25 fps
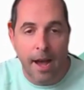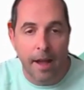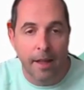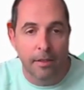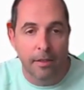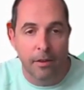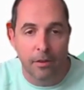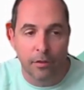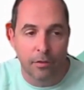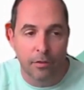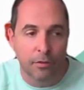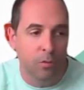
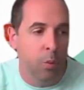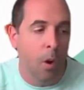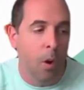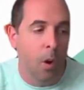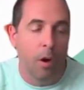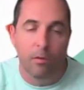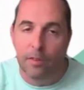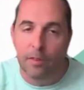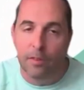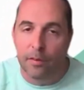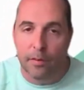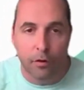There's
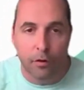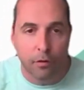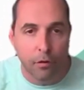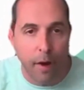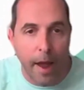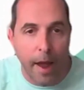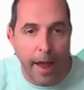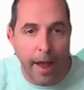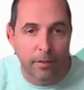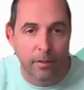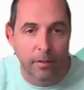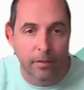12 different
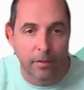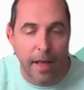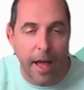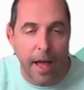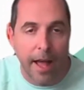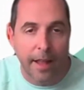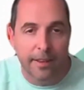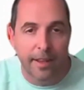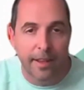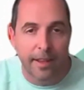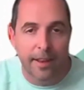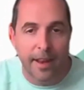tracks of
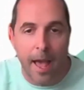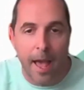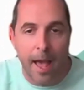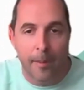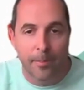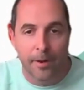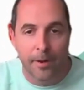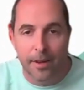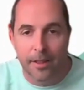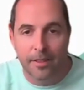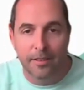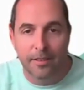content
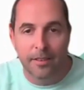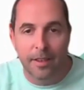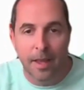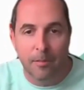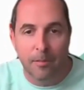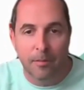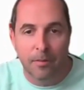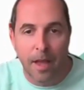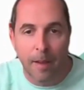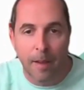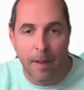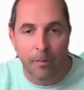happening at the
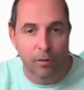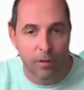same time.